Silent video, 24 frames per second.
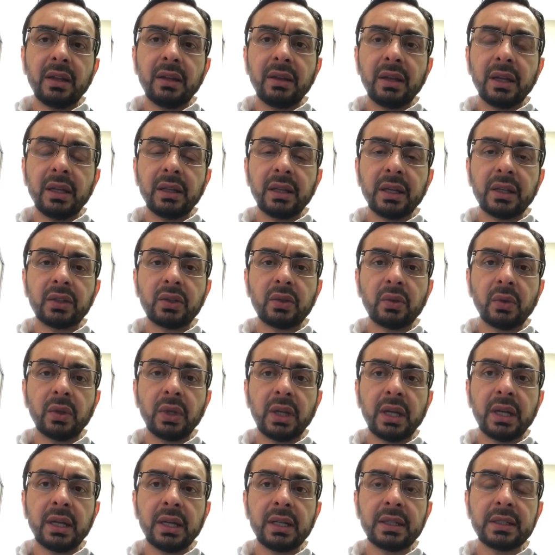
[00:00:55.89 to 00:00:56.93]
the
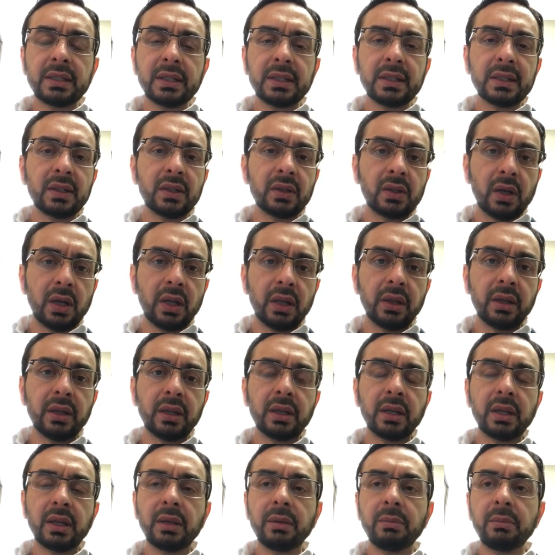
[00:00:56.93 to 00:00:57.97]
electrolytes. Is called
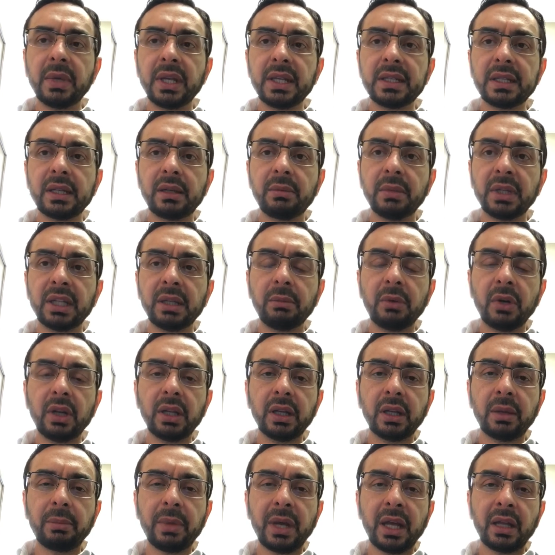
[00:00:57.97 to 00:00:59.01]
the basic
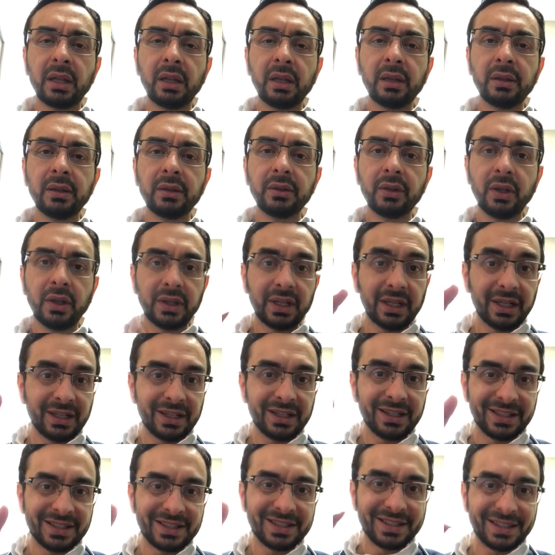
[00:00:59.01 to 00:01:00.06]
metabolic panel. Not that it
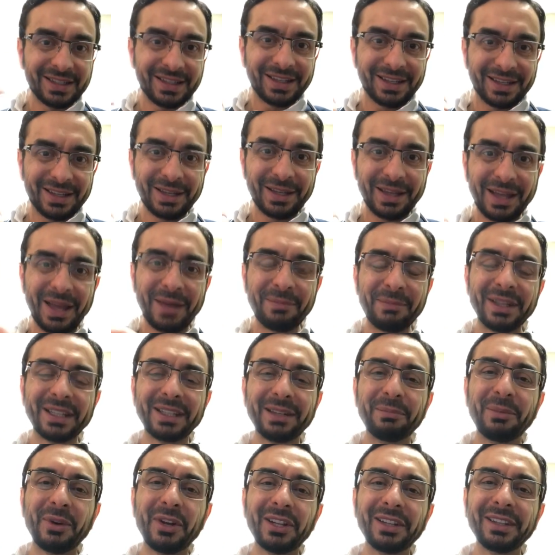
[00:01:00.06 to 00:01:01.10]
is a
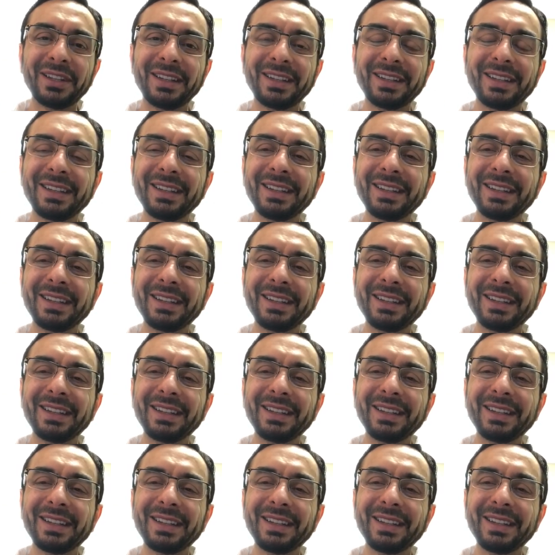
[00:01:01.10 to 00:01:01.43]
metabolic